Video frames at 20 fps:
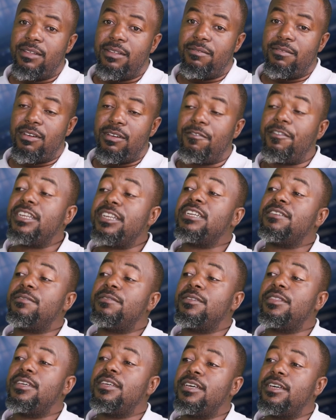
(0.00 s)
they're fighting
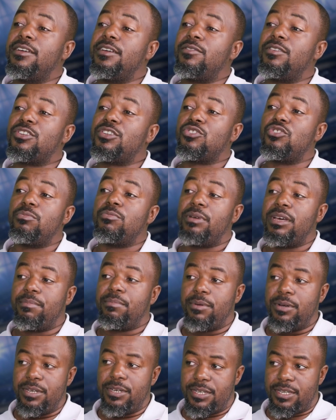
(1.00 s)
for the Rest to Dubai
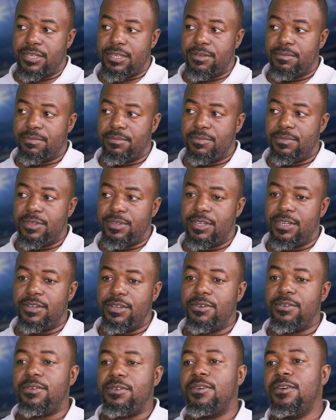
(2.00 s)
points,
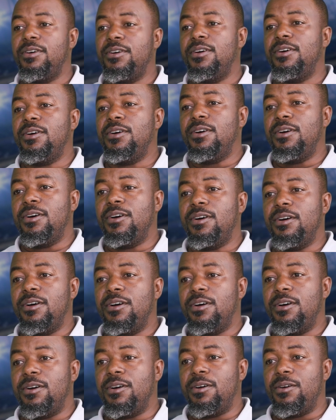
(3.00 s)

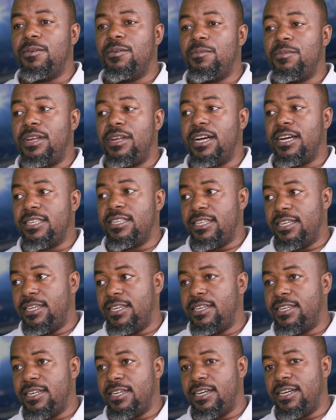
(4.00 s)
Like I
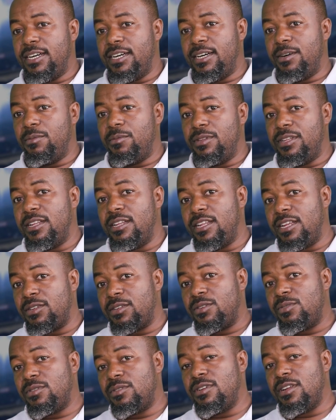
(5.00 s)
said,
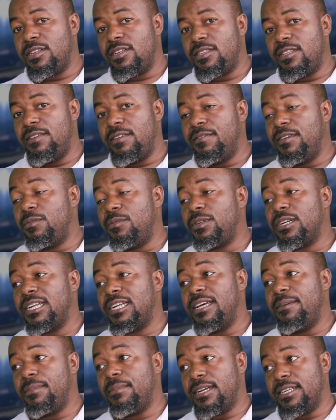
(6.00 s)
that's the event which
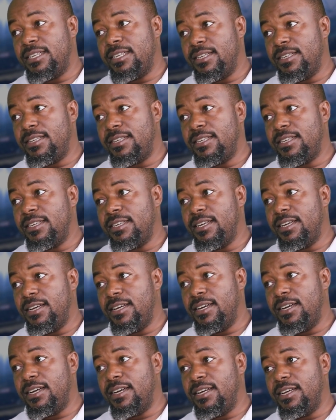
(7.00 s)
climaxes
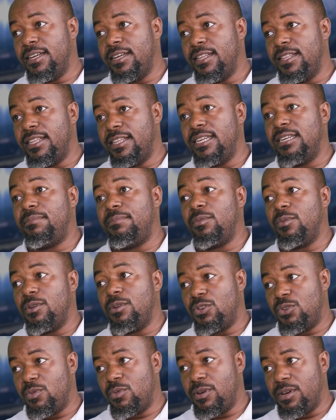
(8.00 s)
the DP
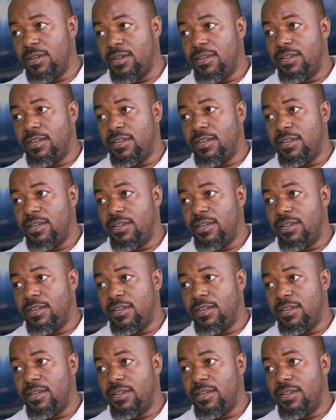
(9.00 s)
World Tour.